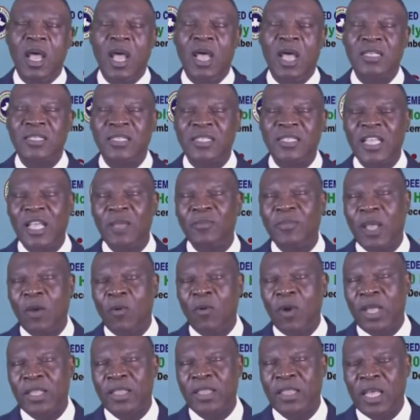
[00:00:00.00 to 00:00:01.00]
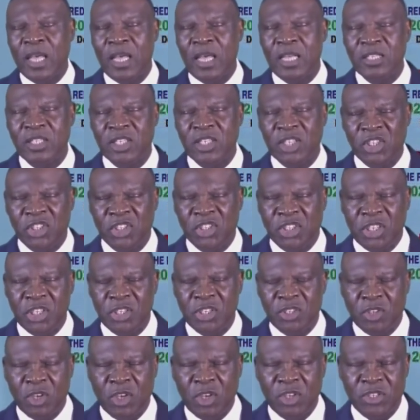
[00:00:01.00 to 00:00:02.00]
Accept our thanks in
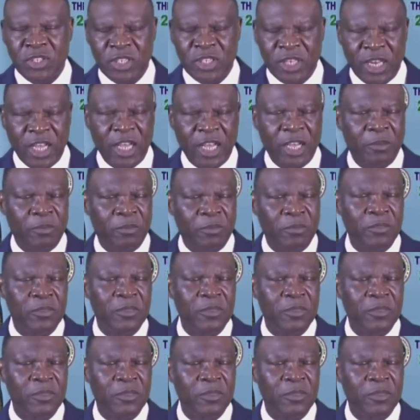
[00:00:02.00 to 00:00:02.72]
Jesus' name.